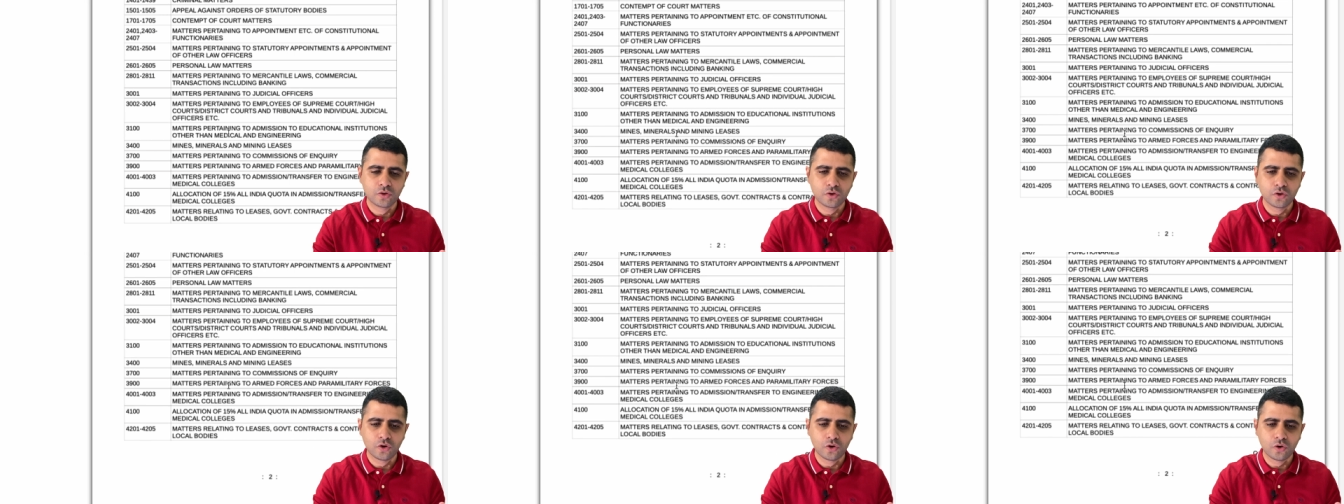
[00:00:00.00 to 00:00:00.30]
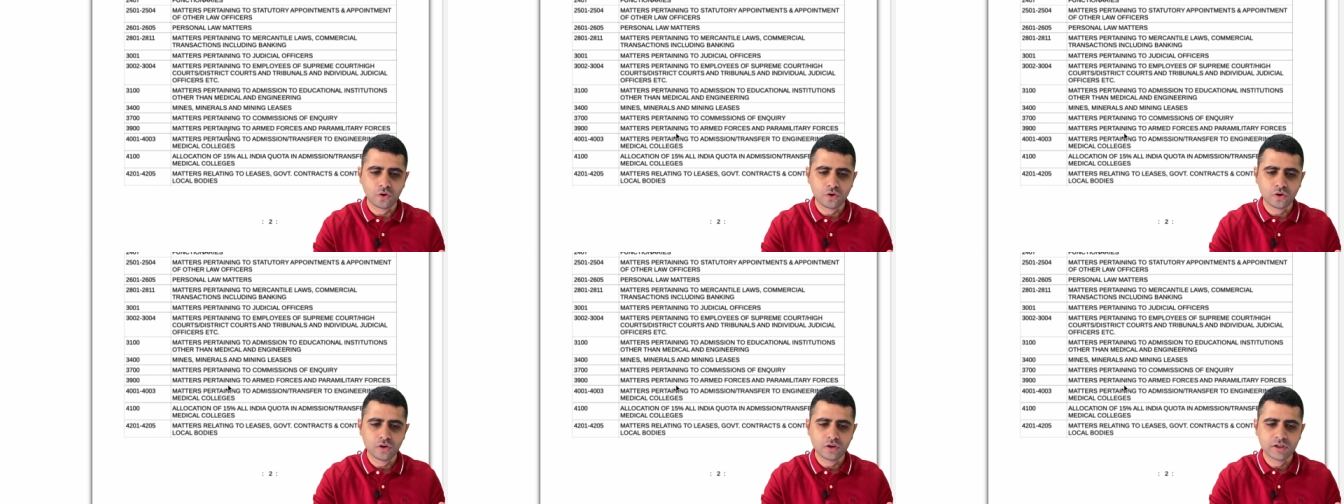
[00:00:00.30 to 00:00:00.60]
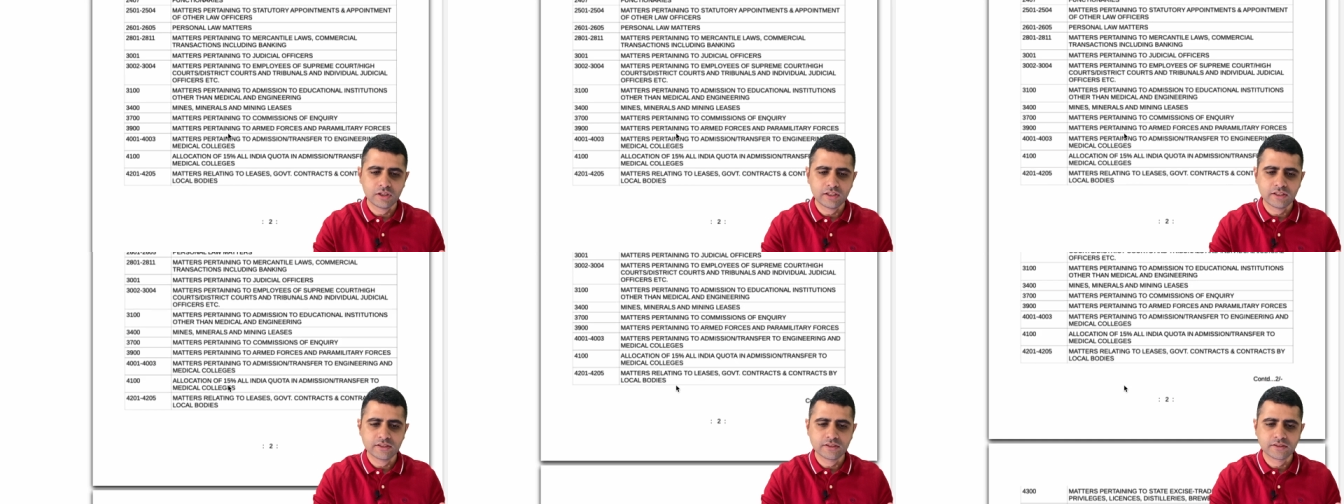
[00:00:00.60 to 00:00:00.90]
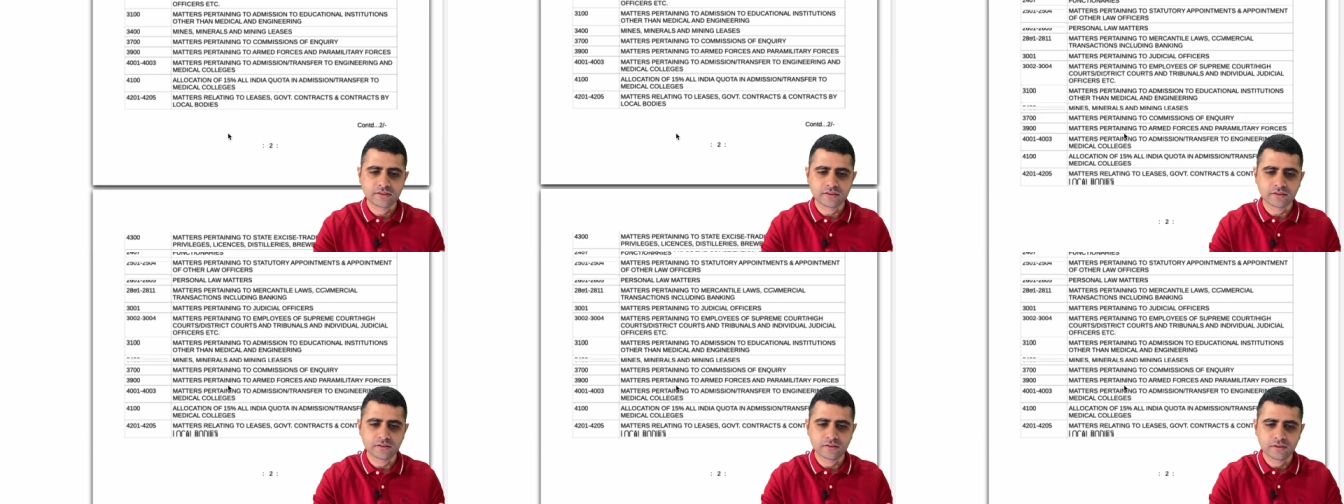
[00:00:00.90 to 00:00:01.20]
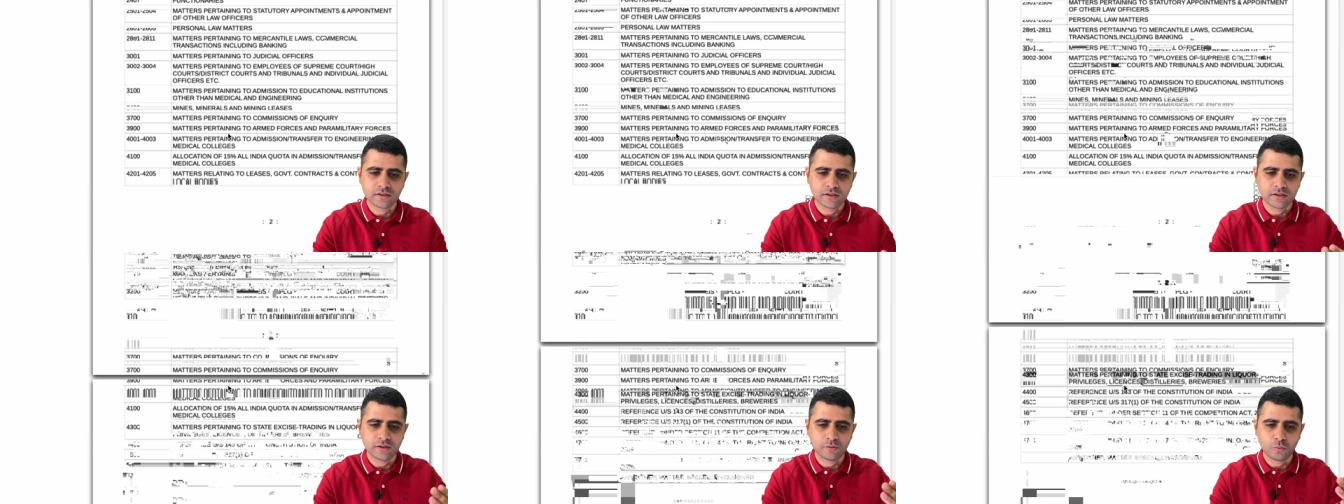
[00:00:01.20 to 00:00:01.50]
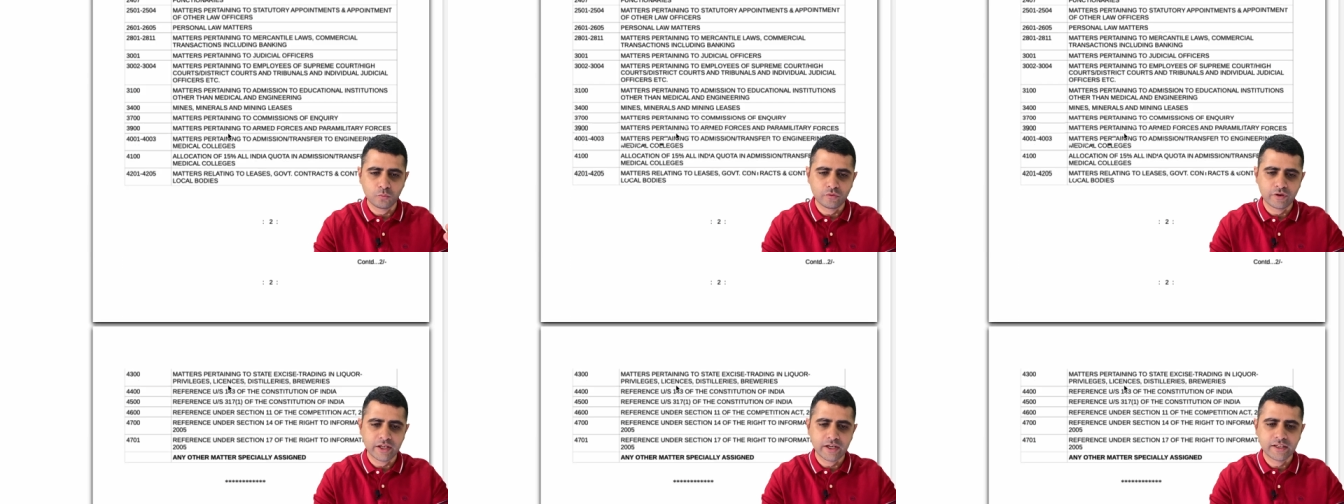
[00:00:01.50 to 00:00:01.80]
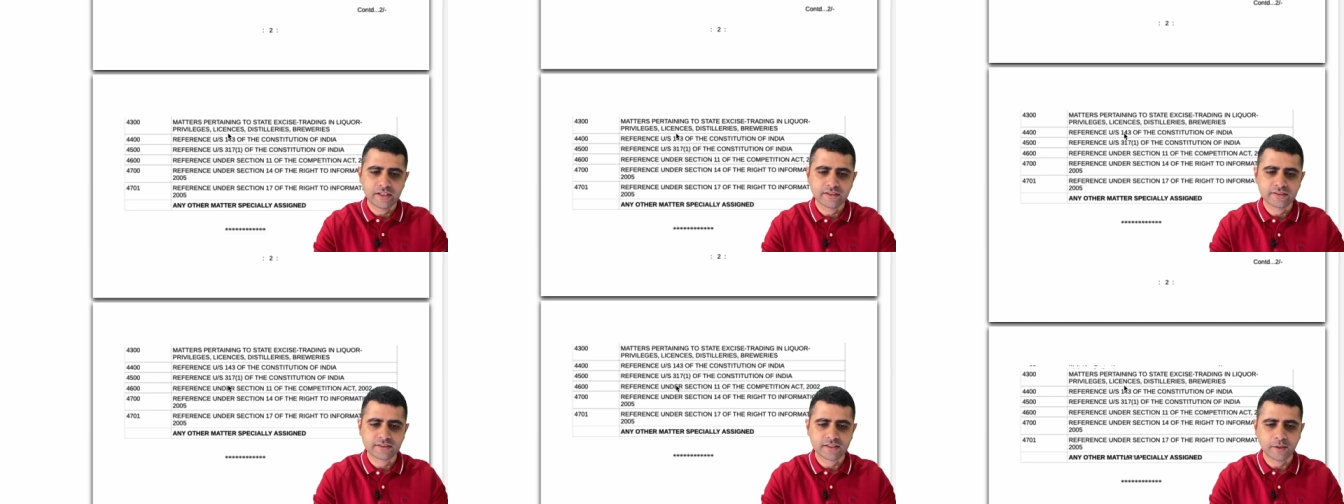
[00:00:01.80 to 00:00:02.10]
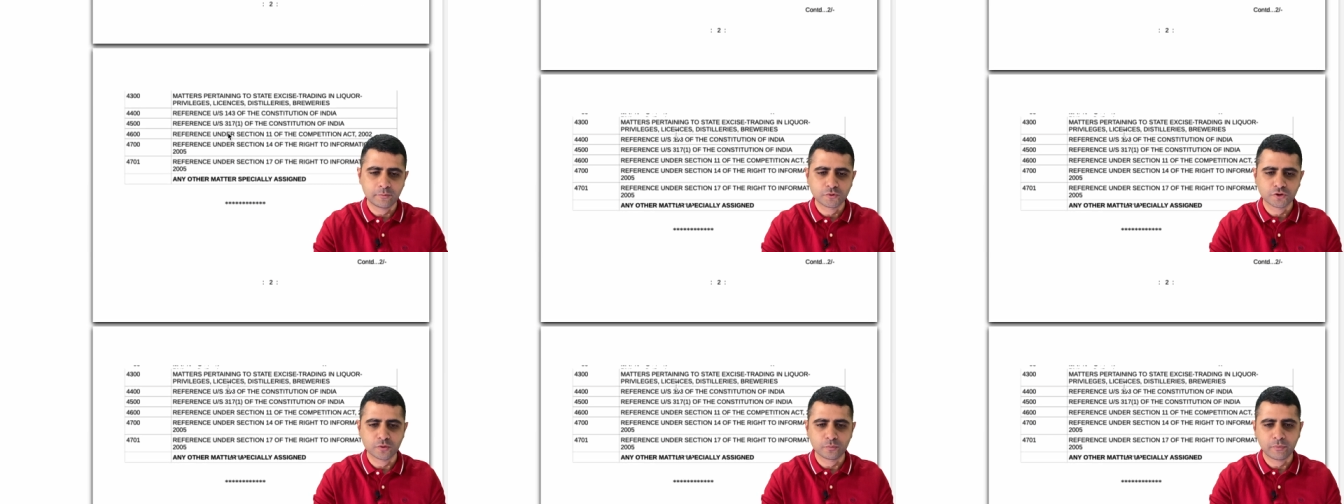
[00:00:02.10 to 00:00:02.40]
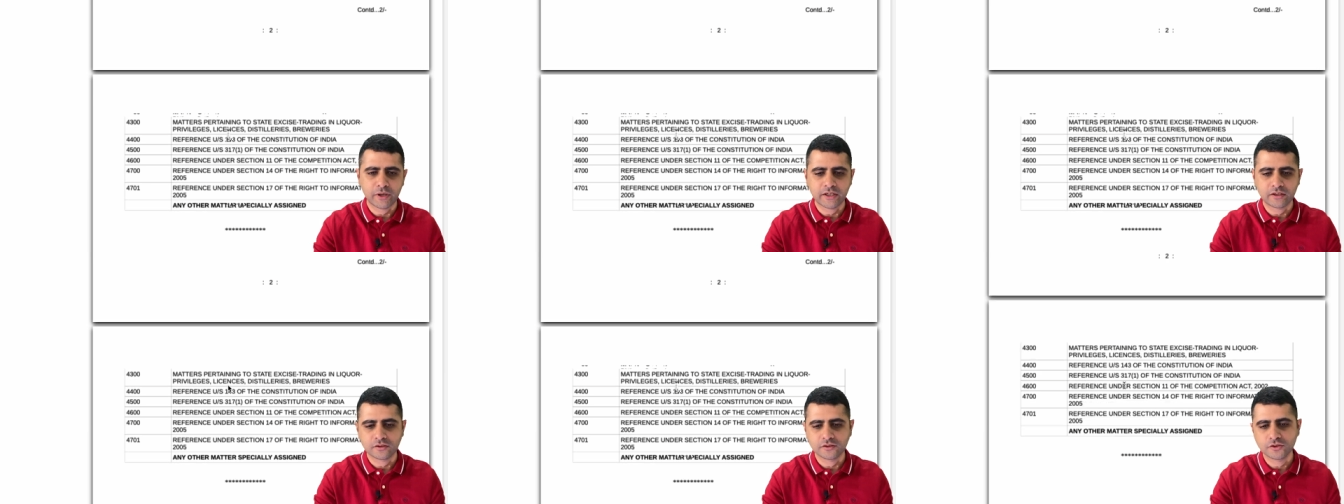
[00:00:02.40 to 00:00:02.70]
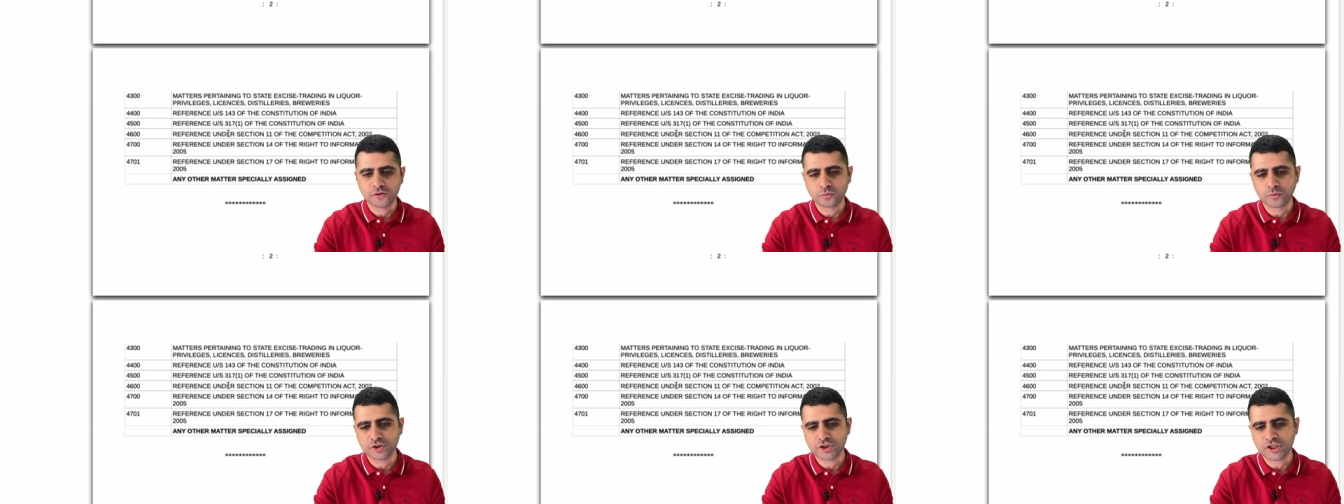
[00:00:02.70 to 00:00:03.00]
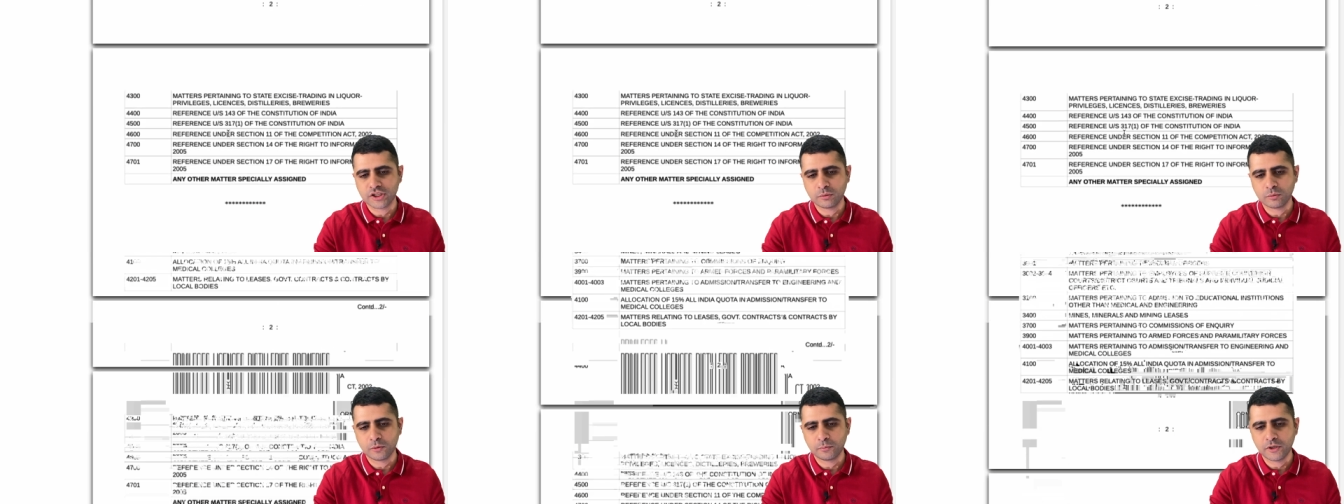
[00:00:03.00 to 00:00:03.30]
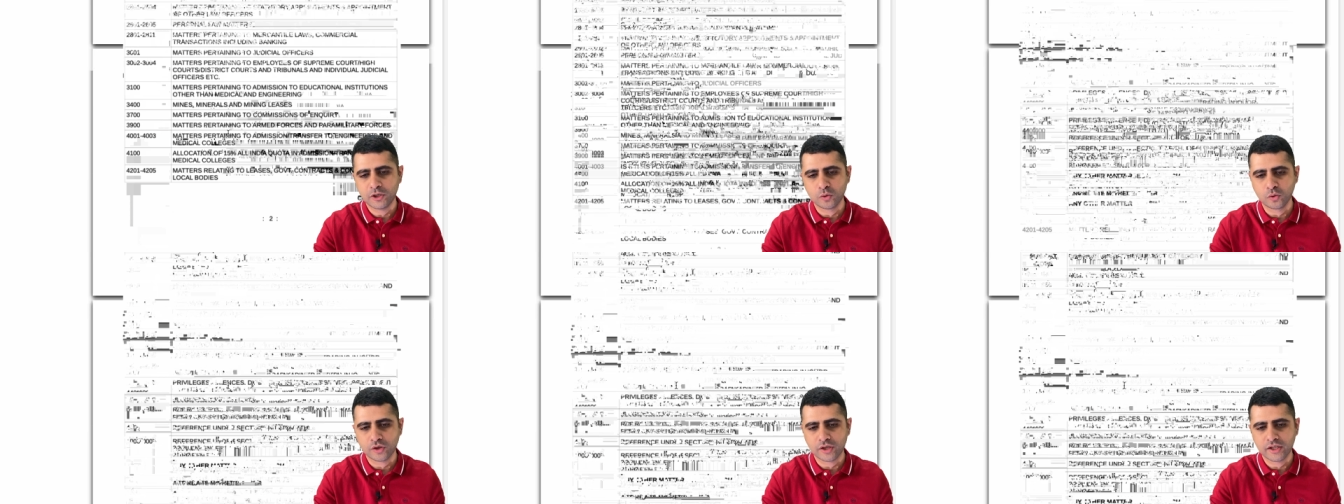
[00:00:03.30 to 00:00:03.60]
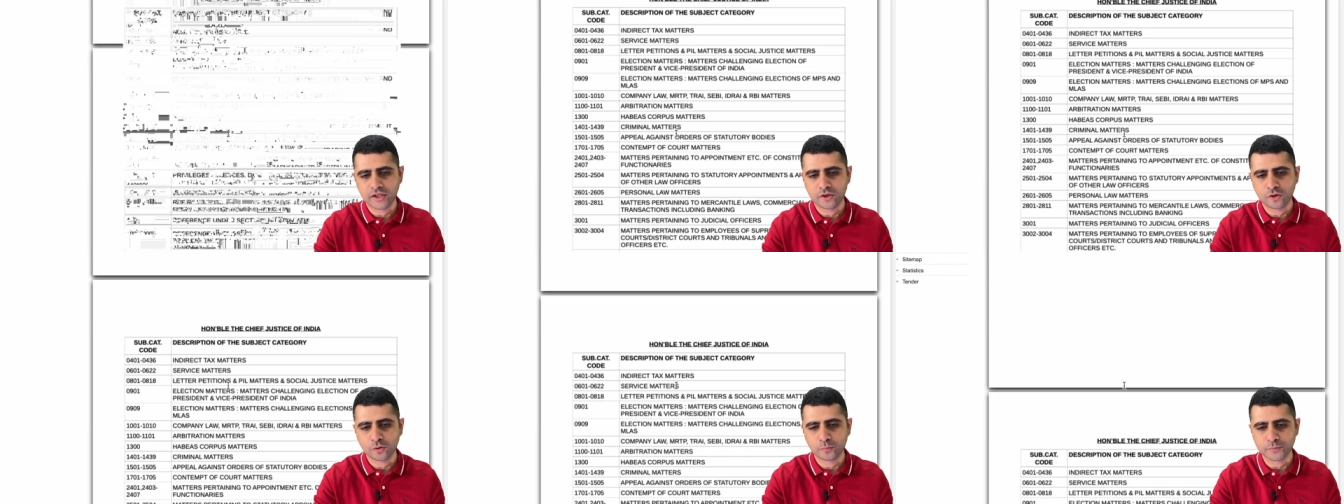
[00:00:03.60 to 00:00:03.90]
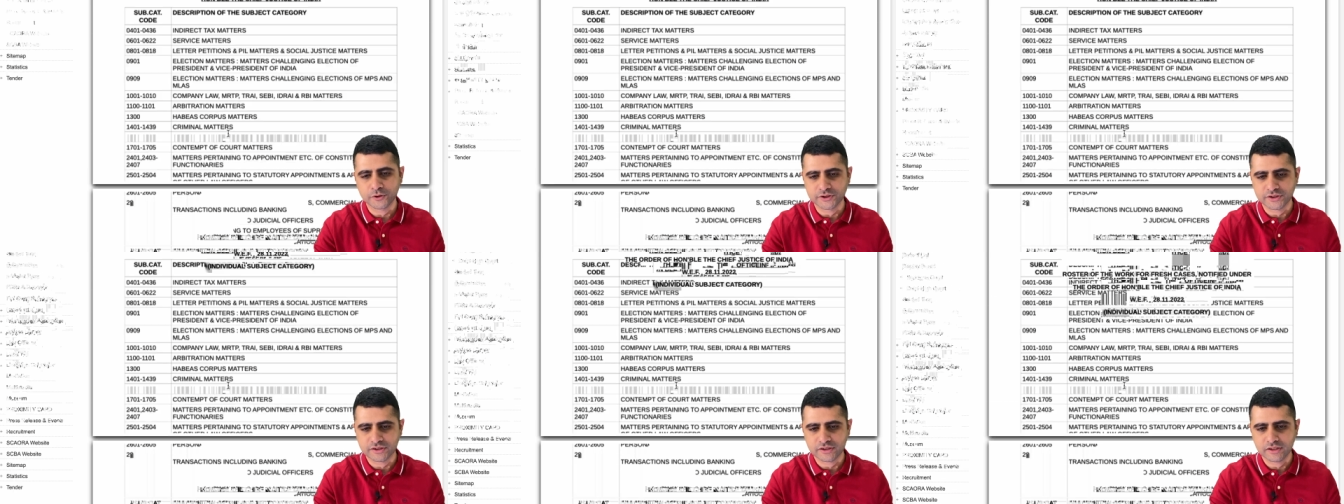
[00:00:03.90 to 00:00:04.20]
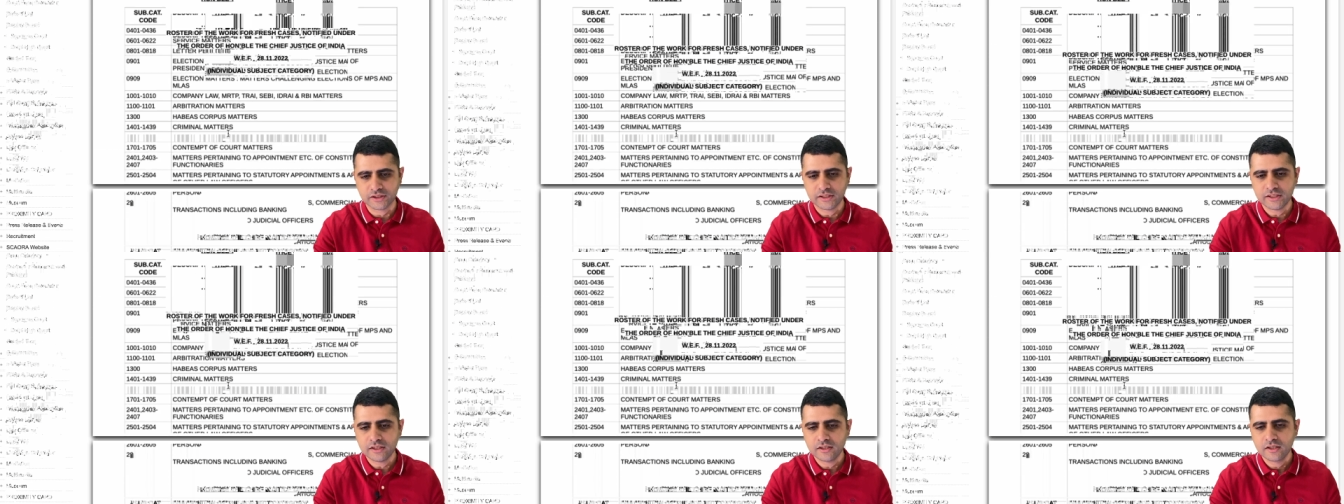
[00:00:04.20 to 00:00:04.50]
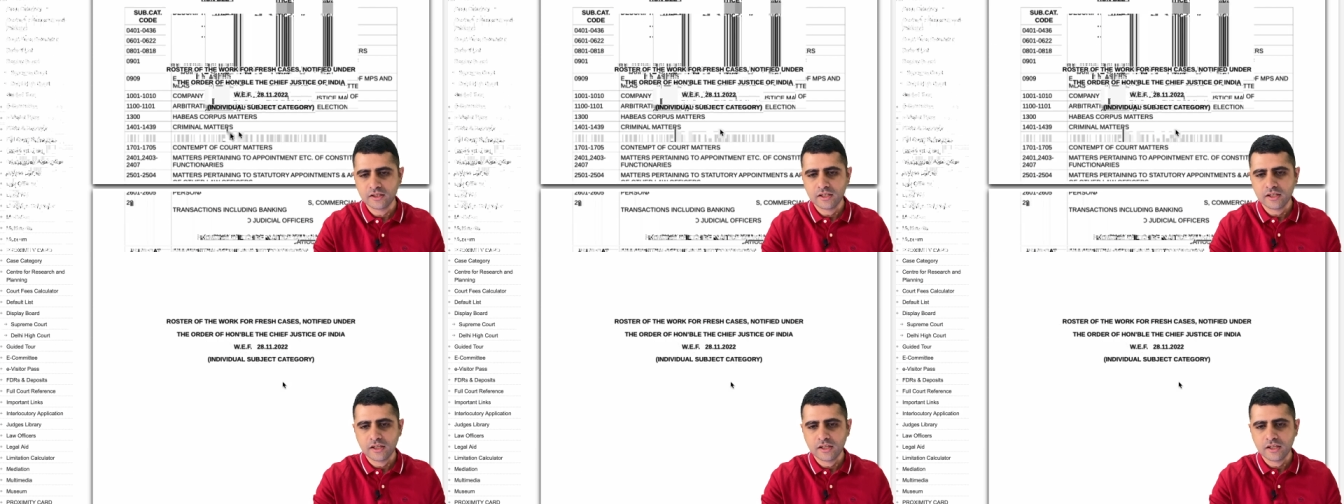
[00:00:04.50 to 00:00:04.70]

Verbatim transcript: all these various types of matters which he will be looking into personally.